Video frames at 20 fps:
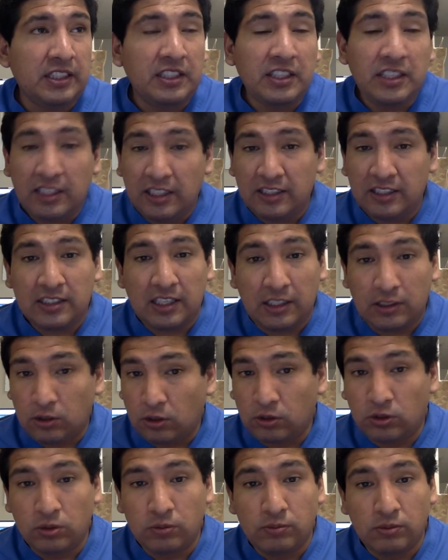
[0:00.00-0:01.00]
yes, I
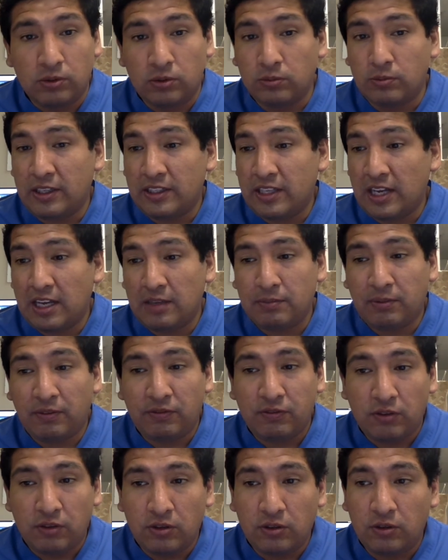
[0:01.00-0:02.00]
talked to my dad
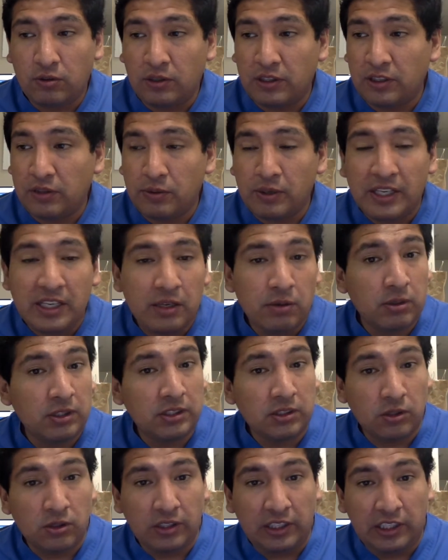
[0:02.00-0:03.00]
before when he was
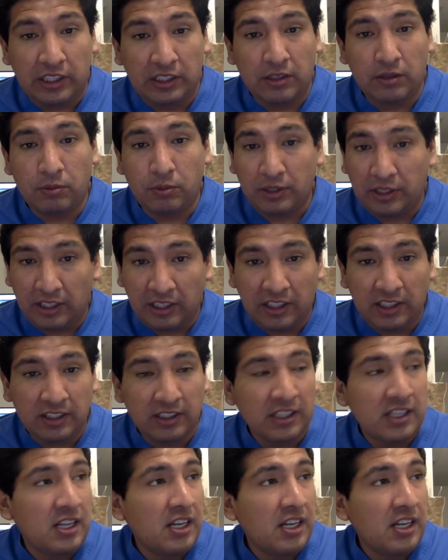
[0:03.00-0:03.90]
coherent with it.